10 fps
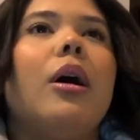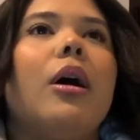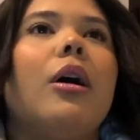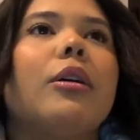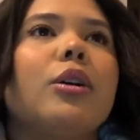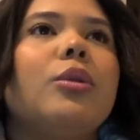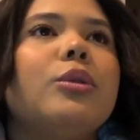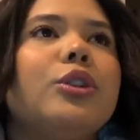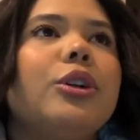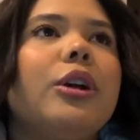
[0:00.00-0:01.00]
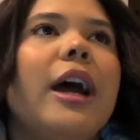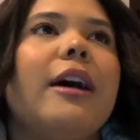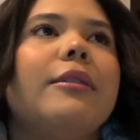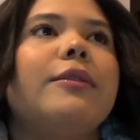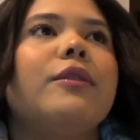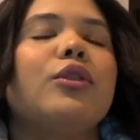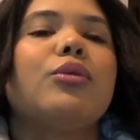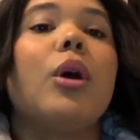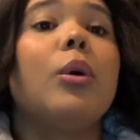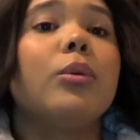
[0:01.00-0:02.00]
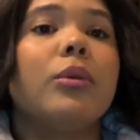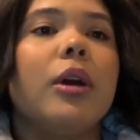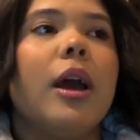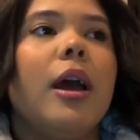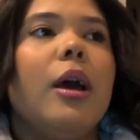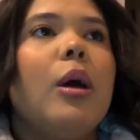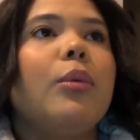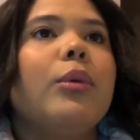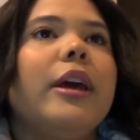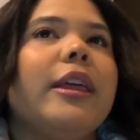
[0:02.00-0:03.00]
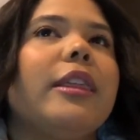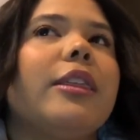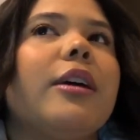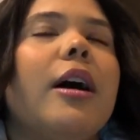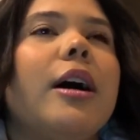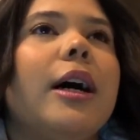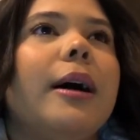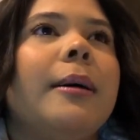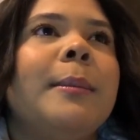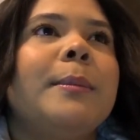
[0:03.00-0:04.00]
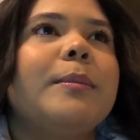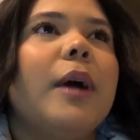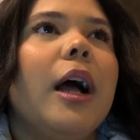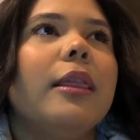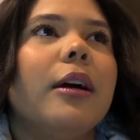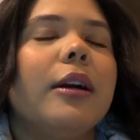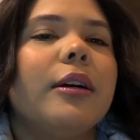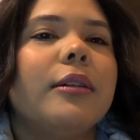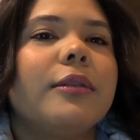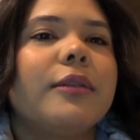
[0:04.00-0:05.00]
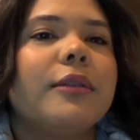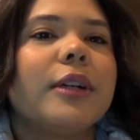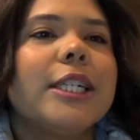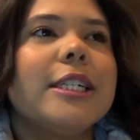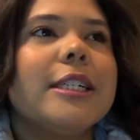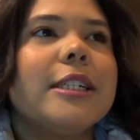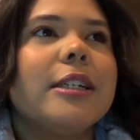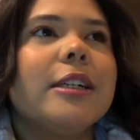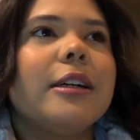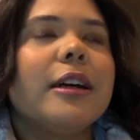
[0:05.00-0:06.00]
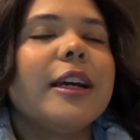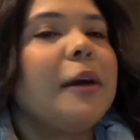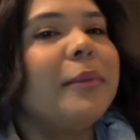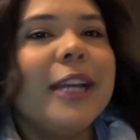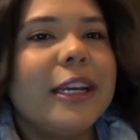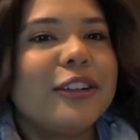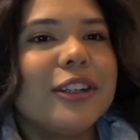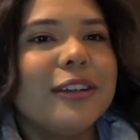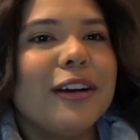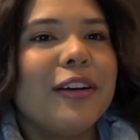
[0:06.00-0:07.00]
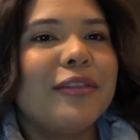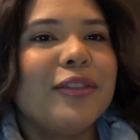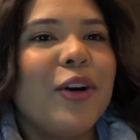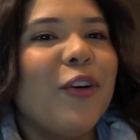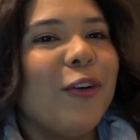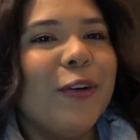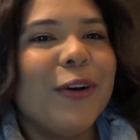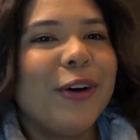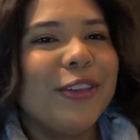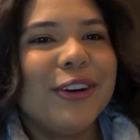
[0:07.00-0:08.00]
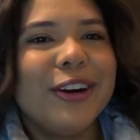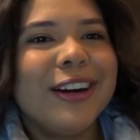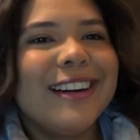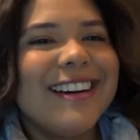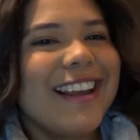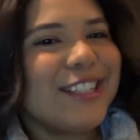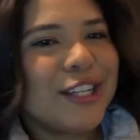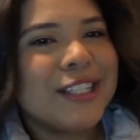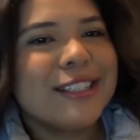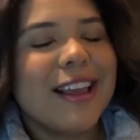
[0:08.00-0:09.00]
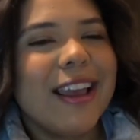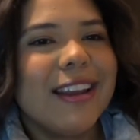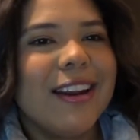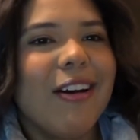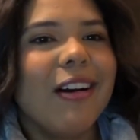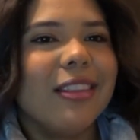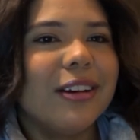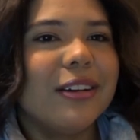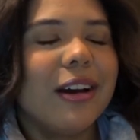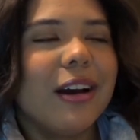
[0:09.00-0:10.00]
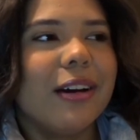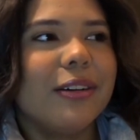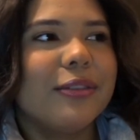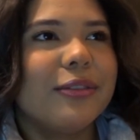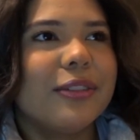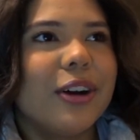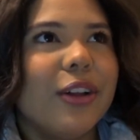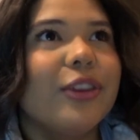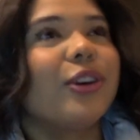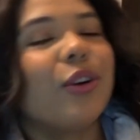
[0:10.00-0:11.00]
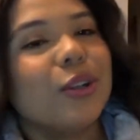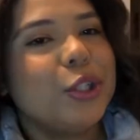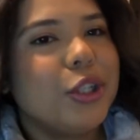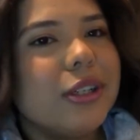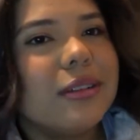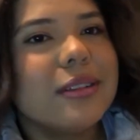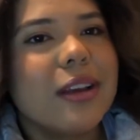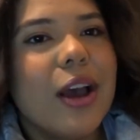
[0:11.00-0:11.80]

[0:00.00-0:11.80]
our culture have grown with um, a lot of combination of all other nations and a lot of other cultures